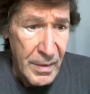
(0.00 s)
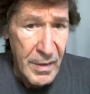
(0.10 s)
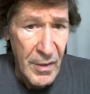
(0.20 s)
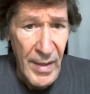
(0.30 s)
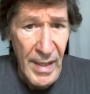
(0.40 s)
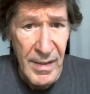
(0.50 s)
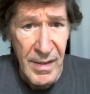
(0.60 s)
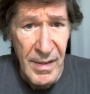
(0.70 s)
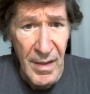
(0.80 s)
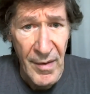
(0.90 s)

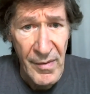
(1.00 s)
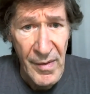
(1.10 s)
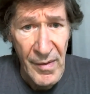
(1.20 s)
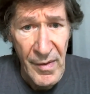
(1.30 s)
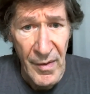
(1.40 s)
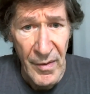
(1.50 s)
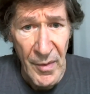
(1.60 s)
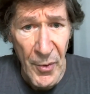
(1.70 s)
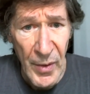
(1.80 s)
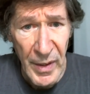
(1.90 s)
that's the
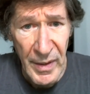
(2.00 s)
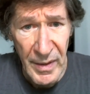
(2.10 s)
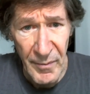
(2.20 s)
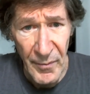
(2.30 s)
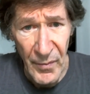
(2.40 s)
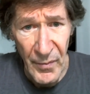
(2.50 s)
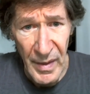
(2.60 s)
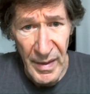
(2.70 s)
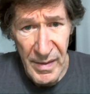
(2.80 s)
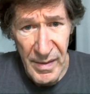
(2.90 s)
point,
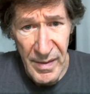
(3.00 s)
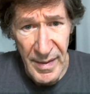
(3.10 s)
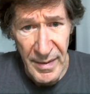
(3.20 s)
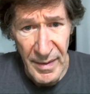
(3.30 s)
is that